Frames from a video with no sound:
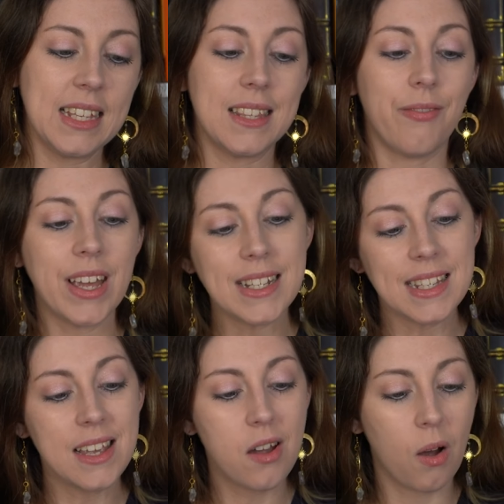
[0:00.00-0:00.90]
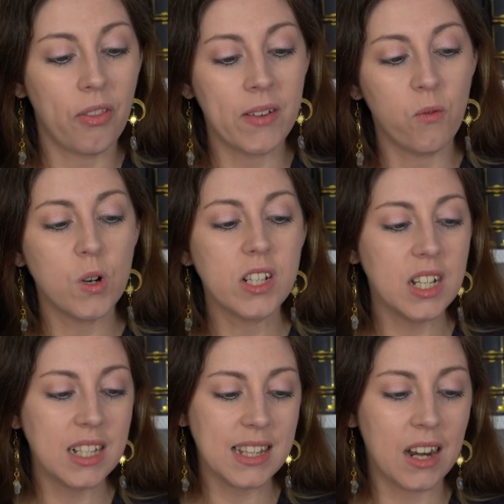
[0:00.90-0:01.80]
It's a fantasy called The
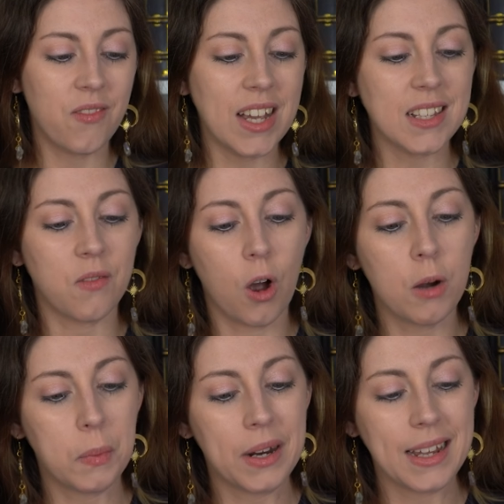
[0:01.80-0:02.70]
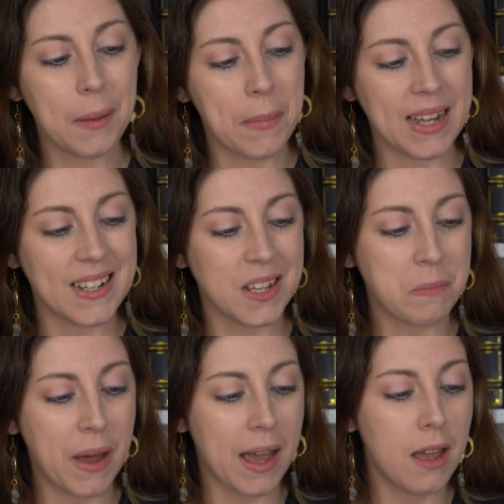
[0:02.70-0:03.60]
Unfortunate Side Effects of Heartbreak and
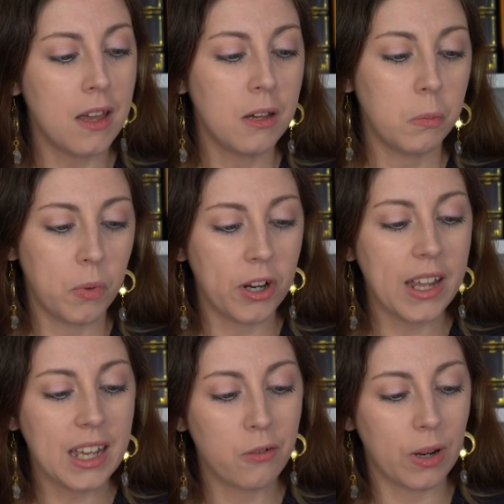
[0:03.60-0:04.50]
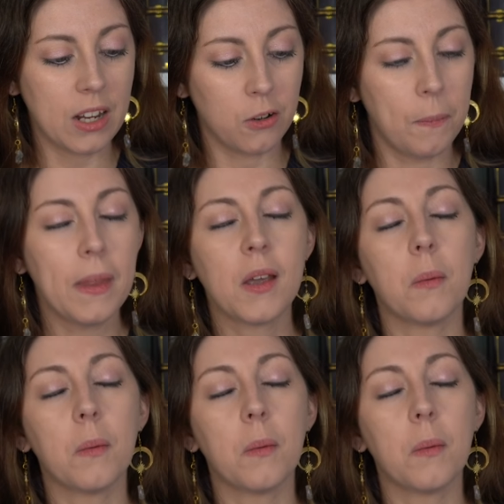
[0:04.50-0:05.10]
Magic by Brianne Randall.